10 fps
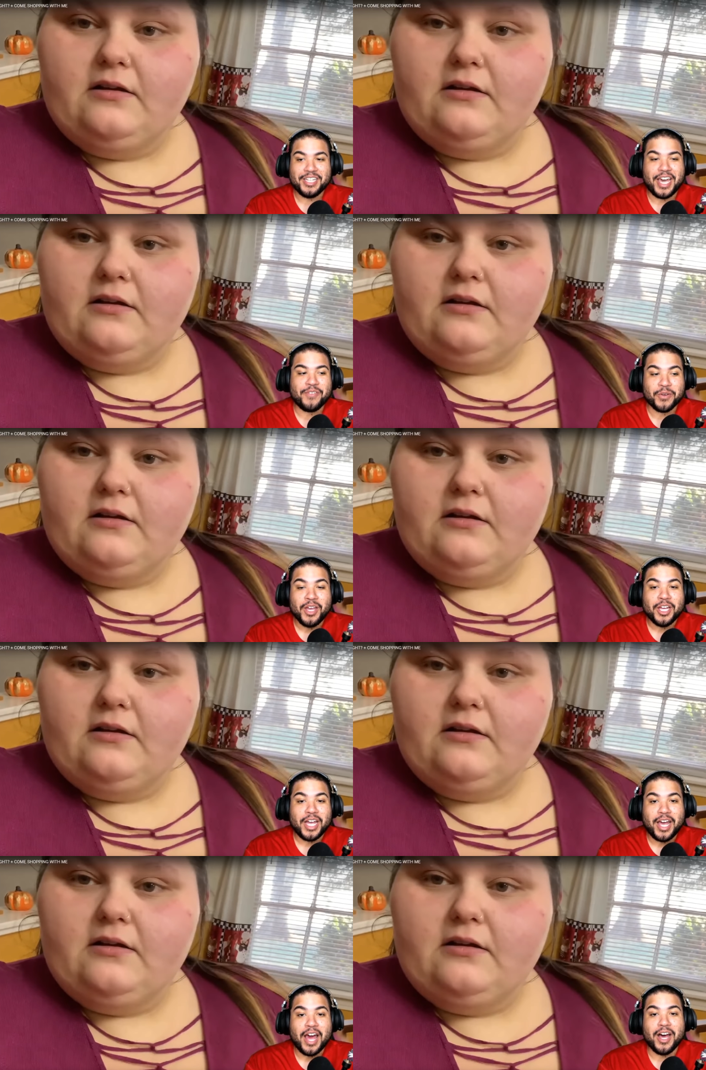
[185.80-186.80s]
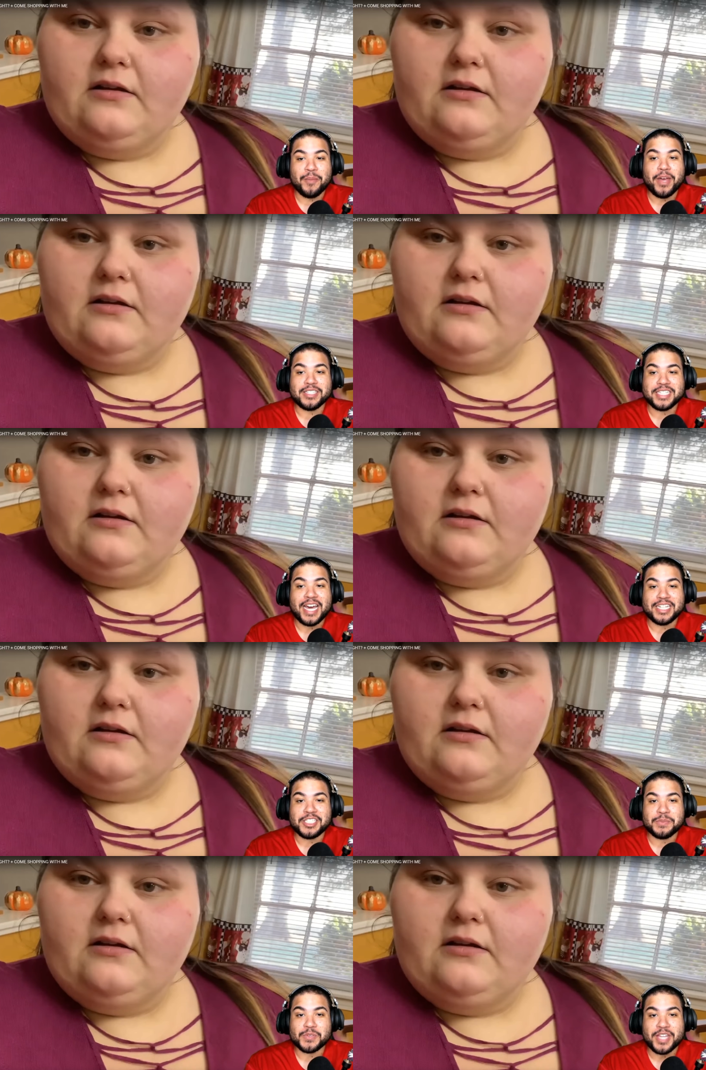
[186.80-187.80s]
Speaker 1: every um, diet
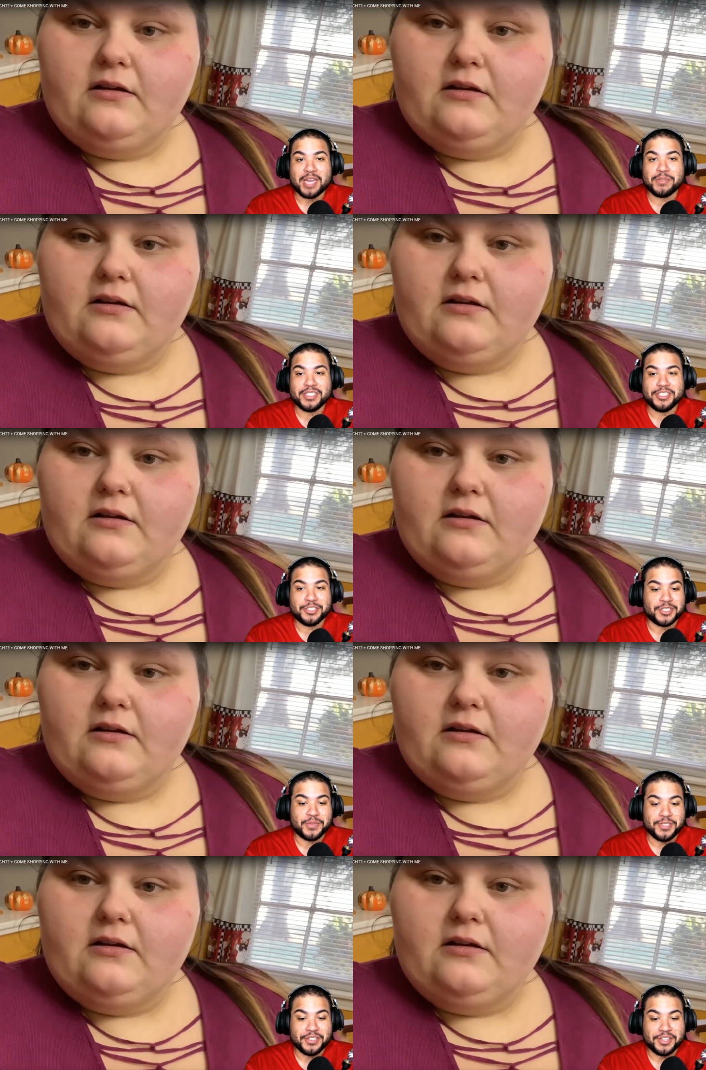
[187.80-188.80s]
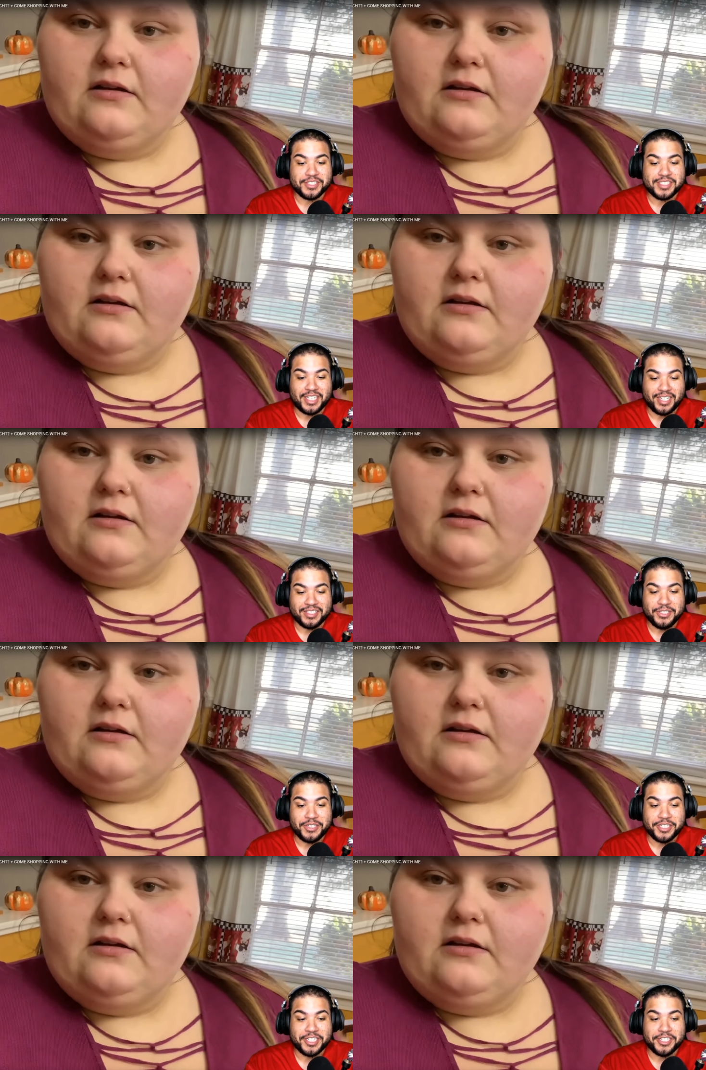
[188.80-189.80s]
tips with Amberlynn. drink when you're thirsty. You
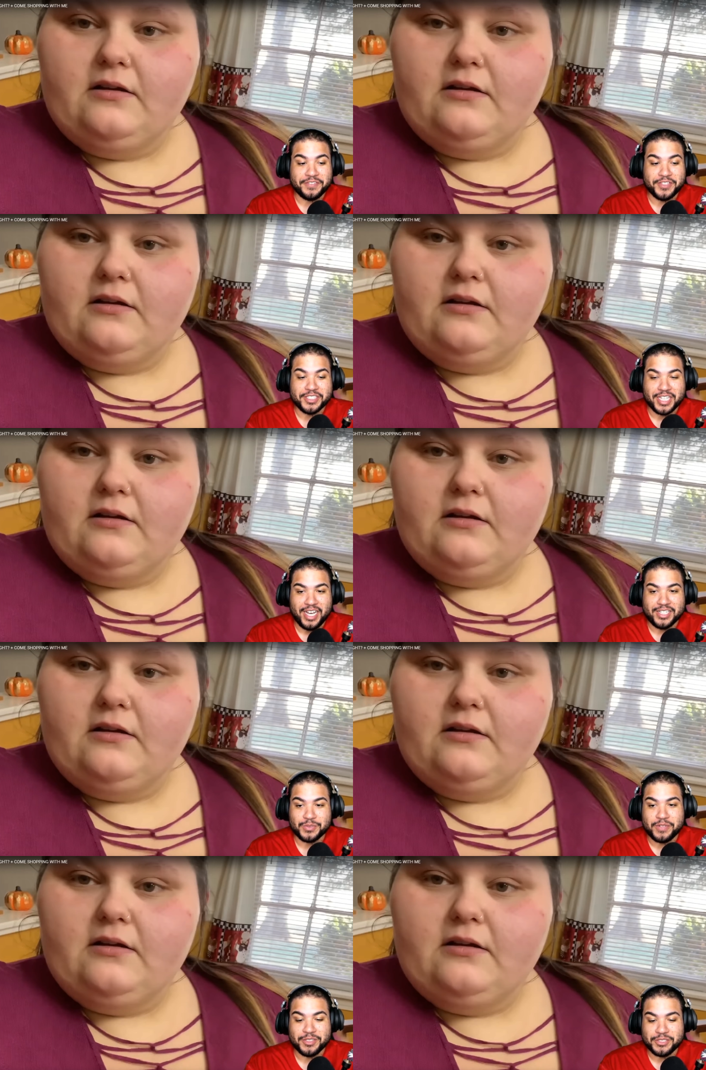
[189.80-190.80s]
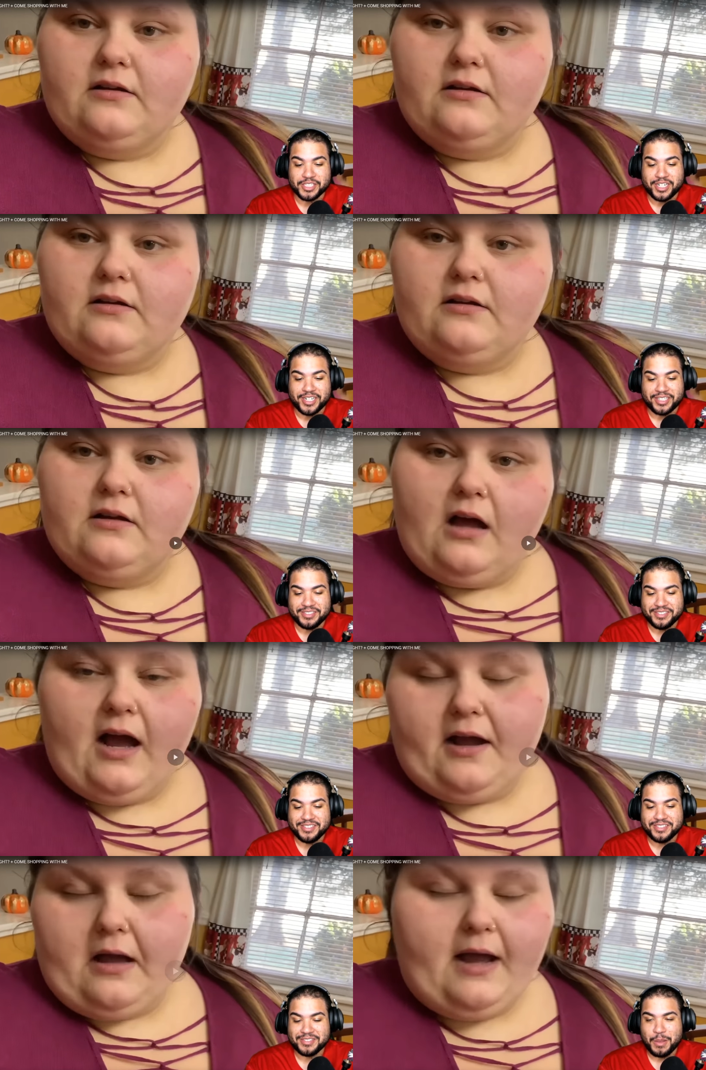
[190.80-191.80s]
heard it here first, guys. Revolutionary.
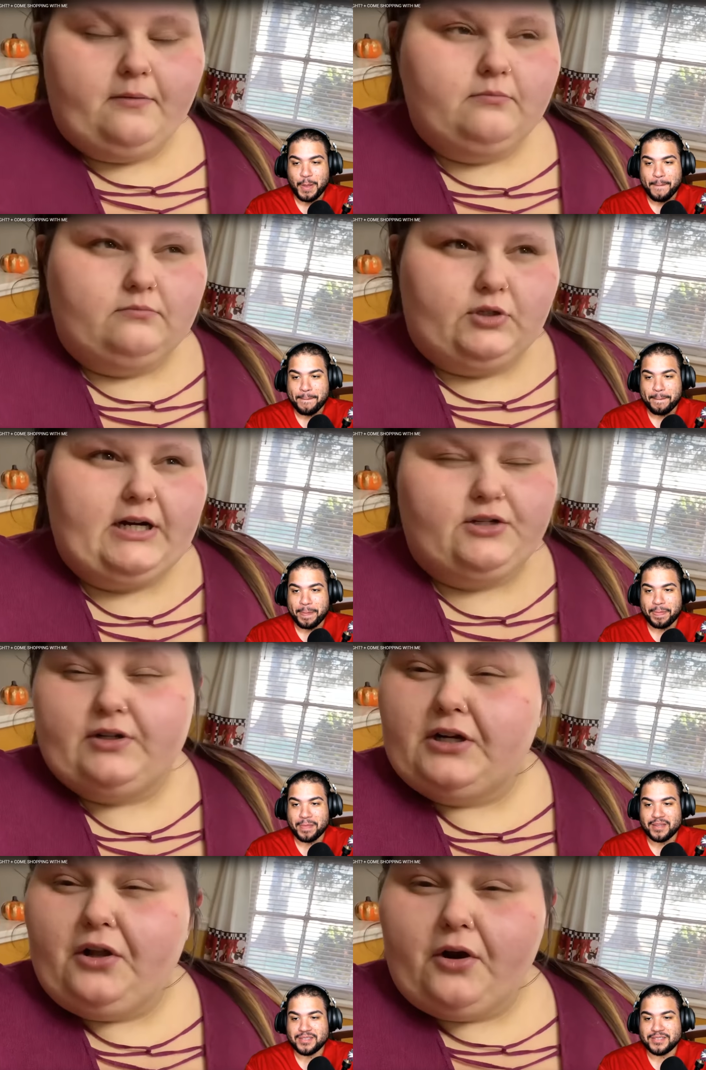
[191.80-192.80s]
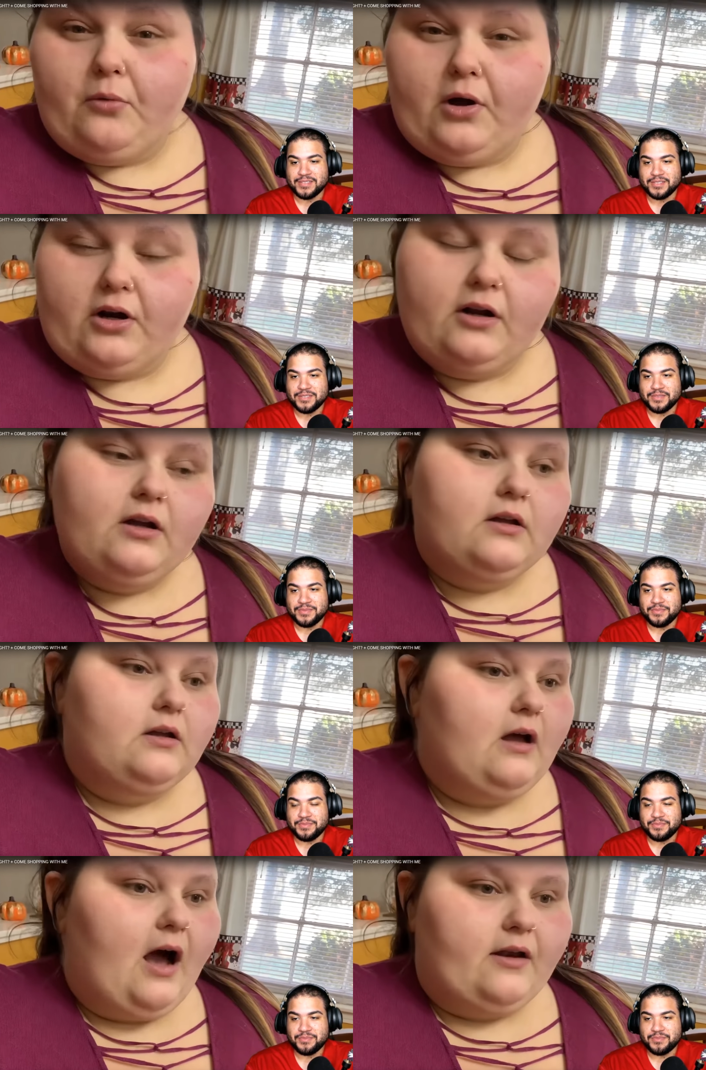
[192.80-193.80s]
Speaker 2: I, I'm trying to drink a lot of water.
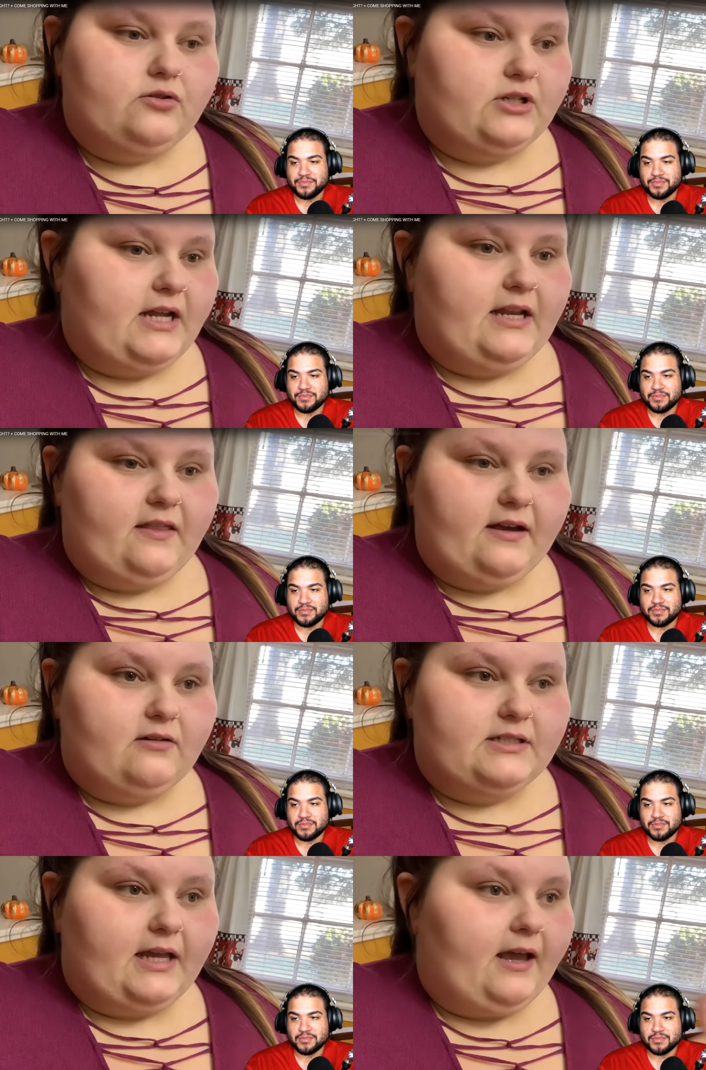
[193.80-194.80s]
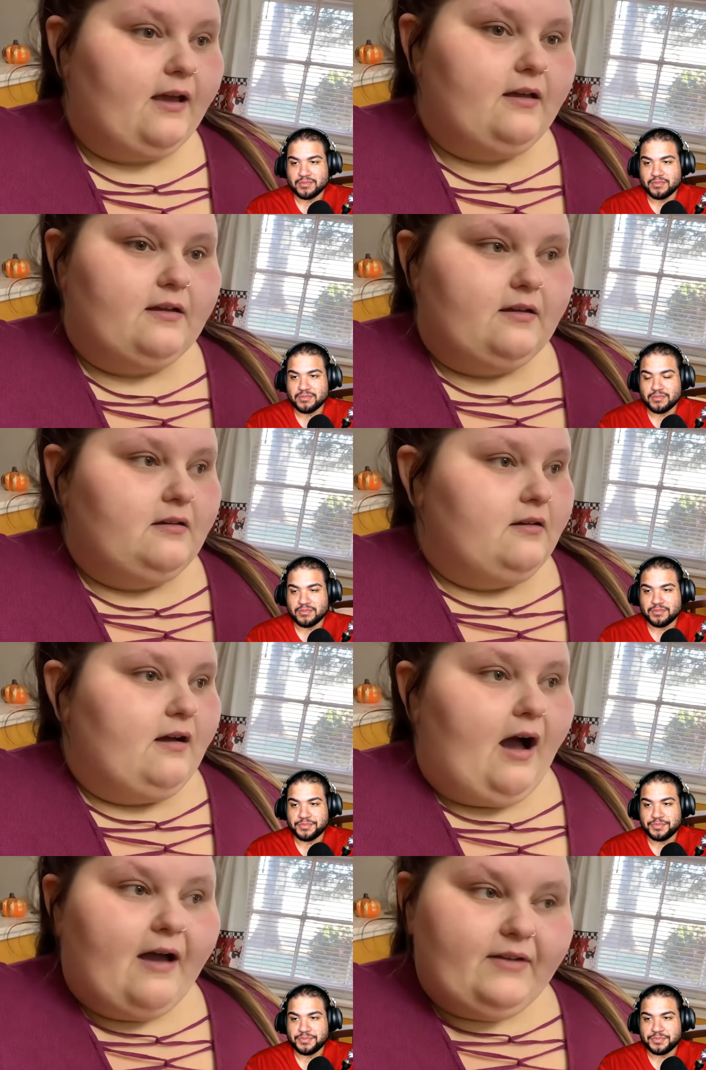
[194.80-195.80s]
I don't drink anything else like
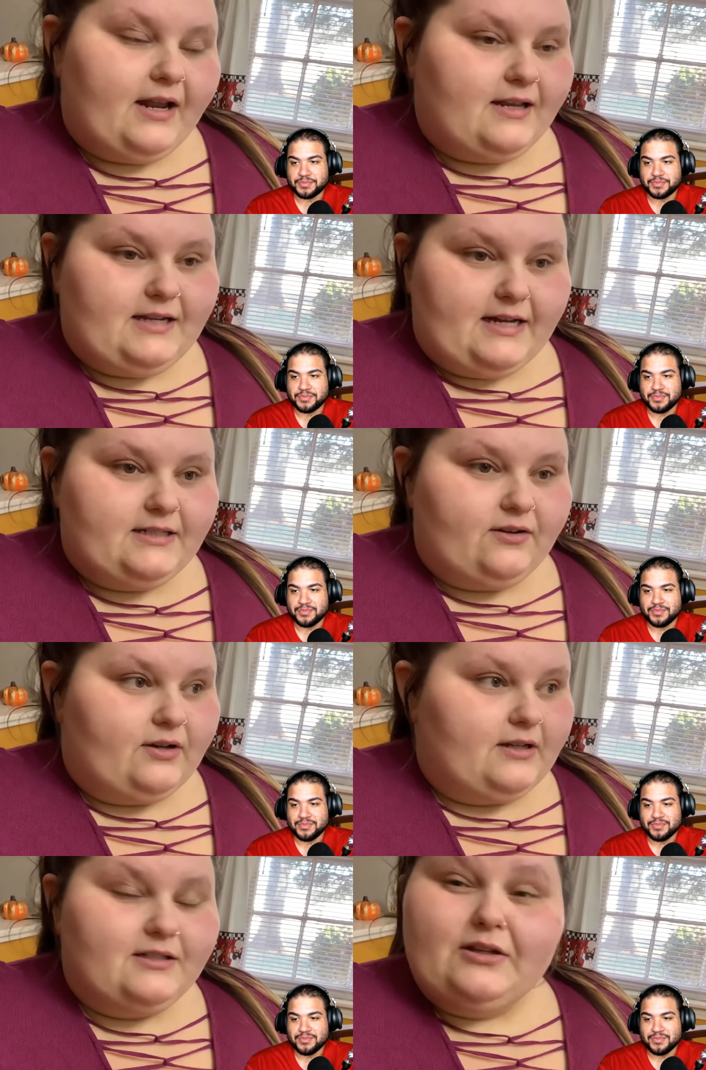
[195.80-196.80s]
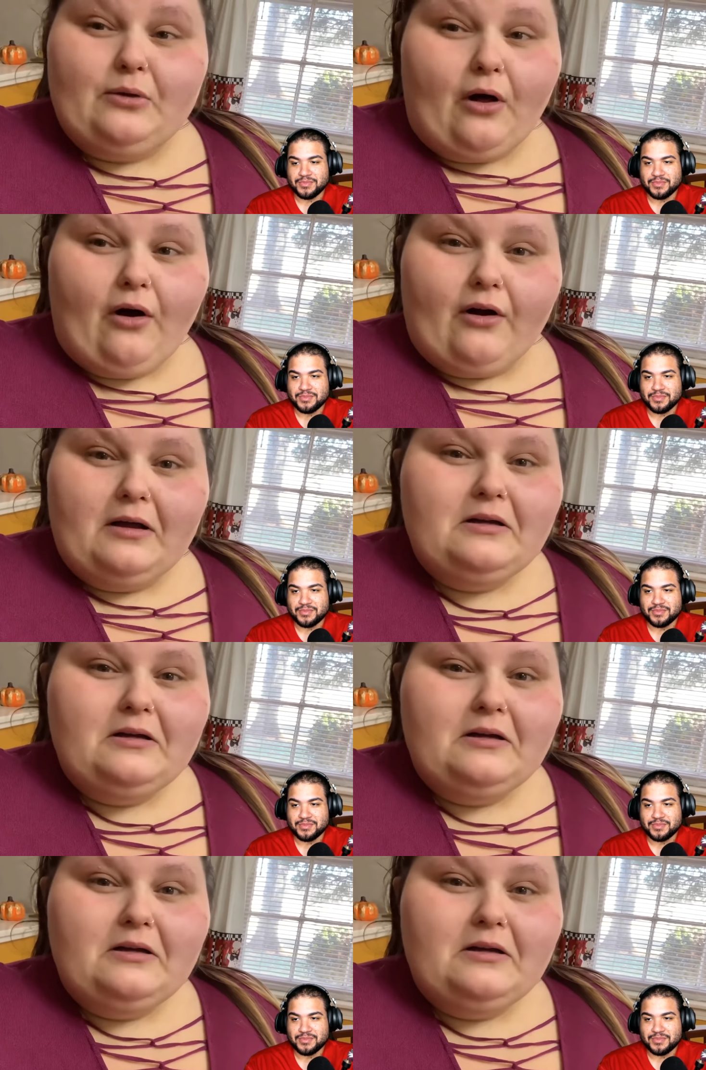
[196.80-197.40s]
I haven't had a diet soda in so long.